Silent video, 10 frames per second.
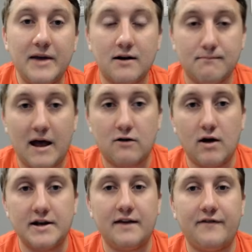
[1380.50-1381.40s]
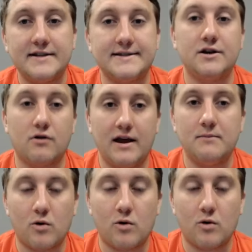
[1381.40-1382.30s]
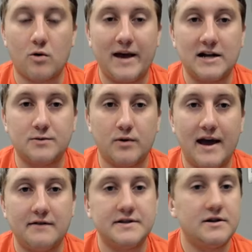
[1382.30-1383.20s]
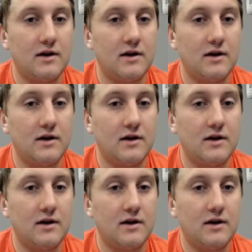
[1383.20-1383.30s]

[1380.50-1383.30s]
a better run defense, you're in more manageable downs.